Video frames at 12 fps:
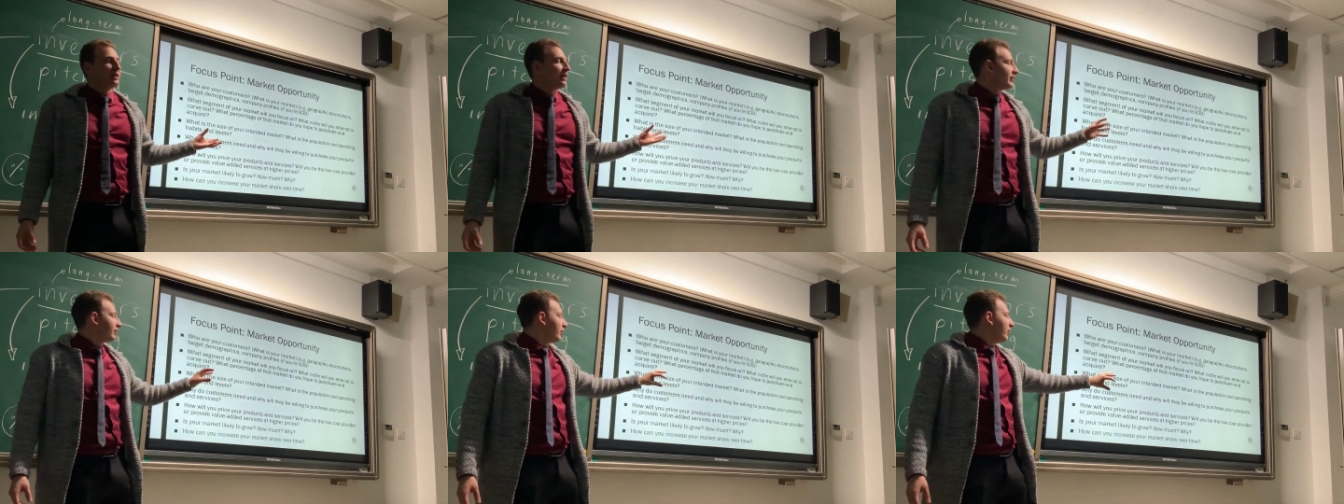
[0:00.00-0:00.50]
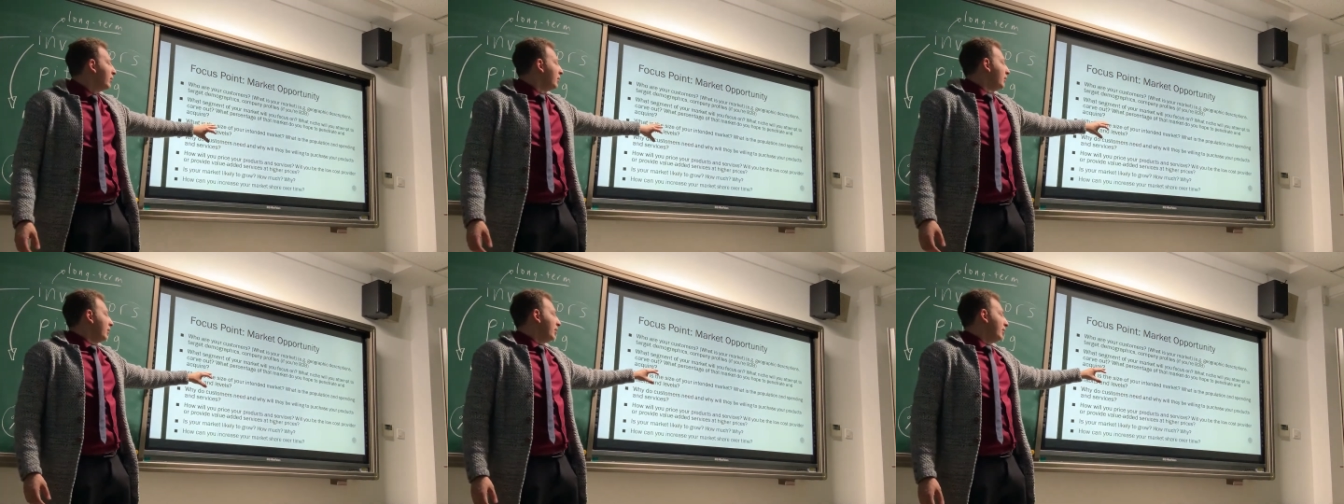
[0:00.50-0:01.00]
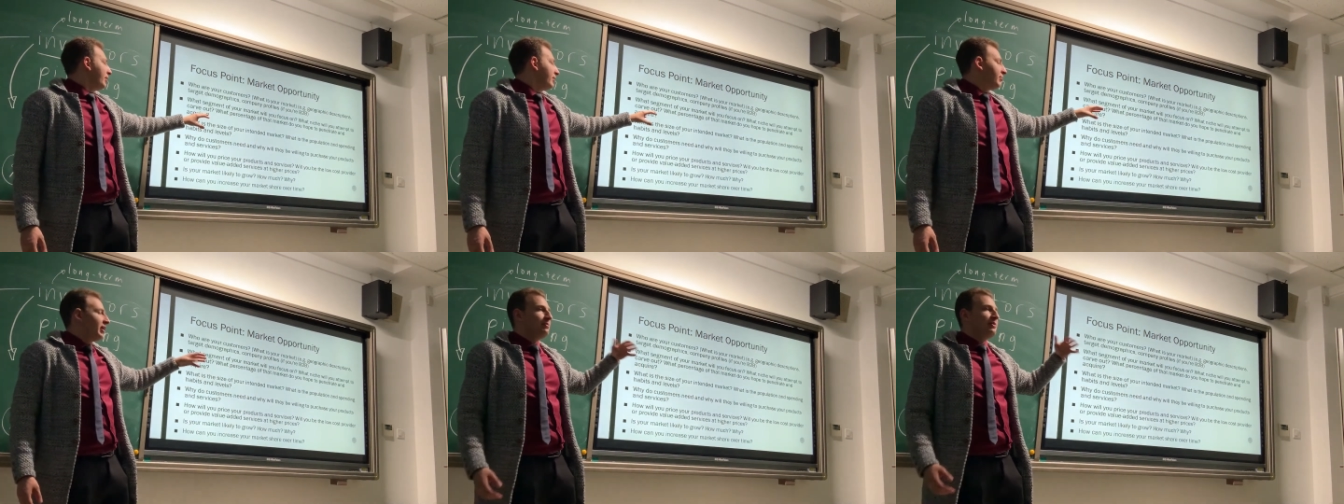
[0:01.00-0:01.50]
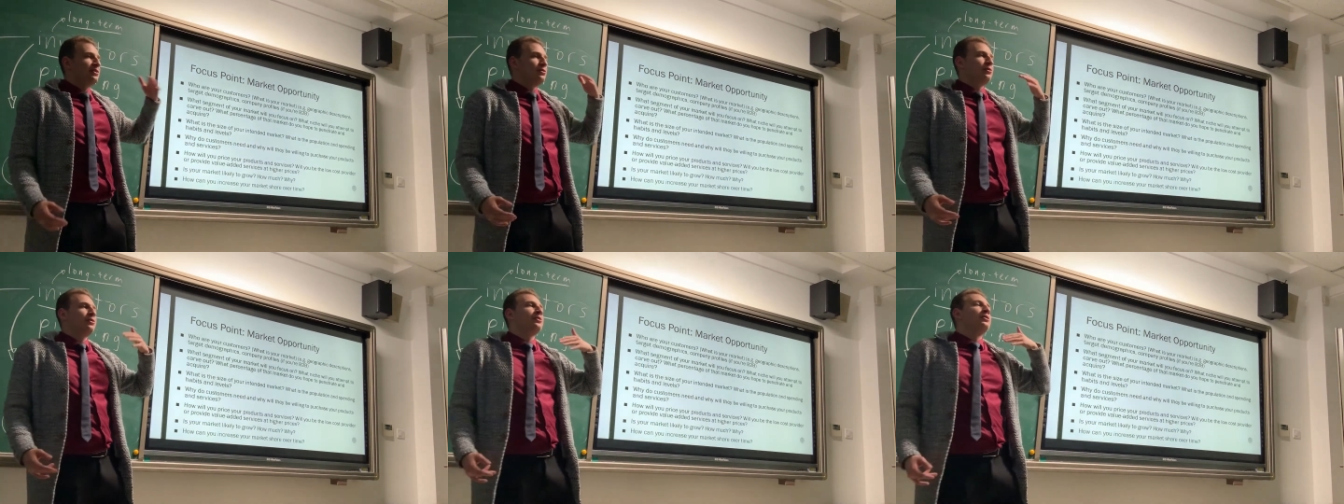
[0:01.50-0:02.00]
that. So uh, it might be a
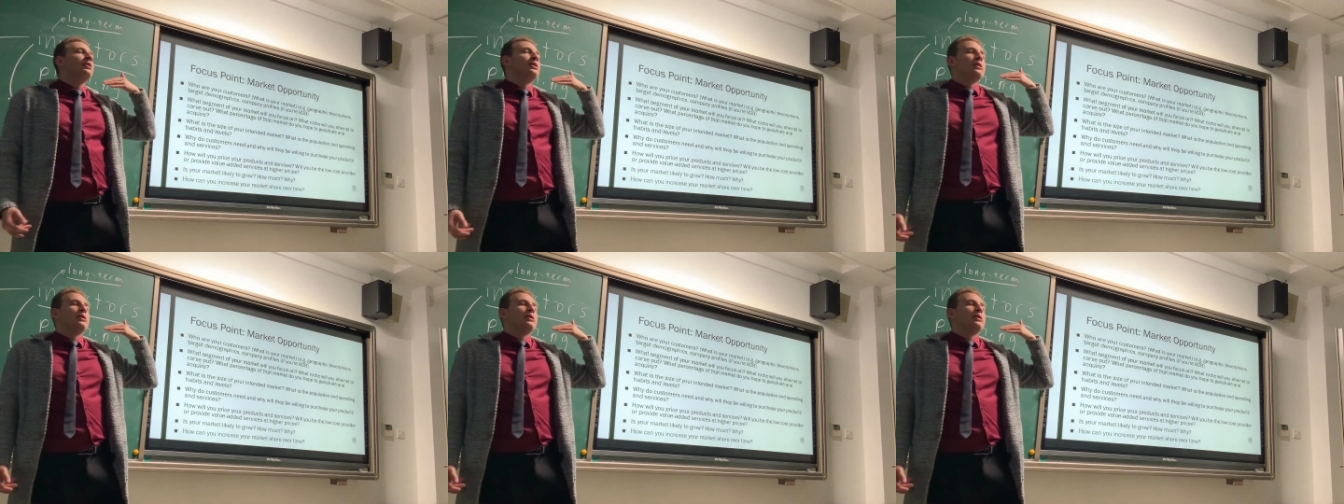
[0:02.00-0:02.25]
certain